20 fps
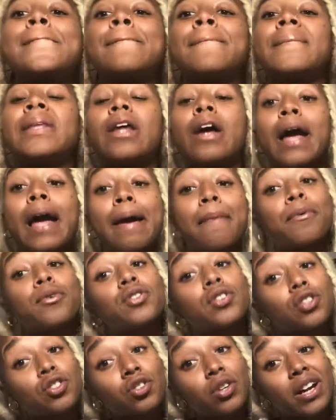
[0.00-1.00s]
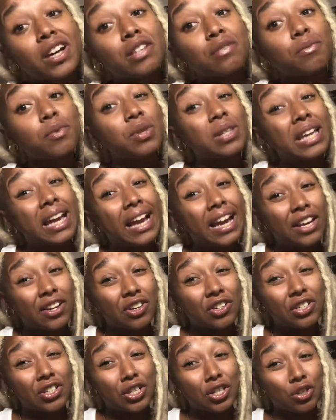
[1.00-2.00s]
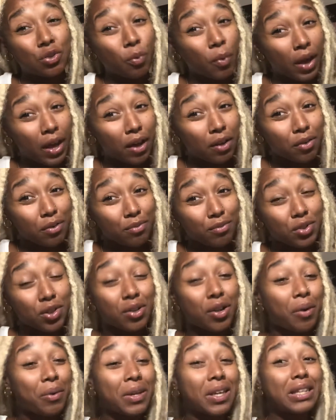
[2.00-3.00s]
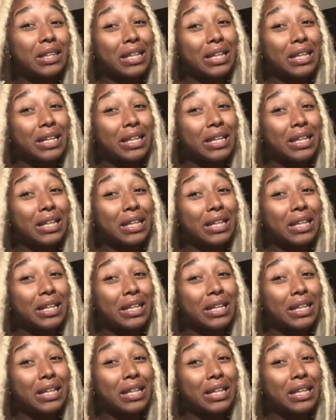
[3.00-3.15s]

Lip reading: They're able to transmute that energy as well. So don't get the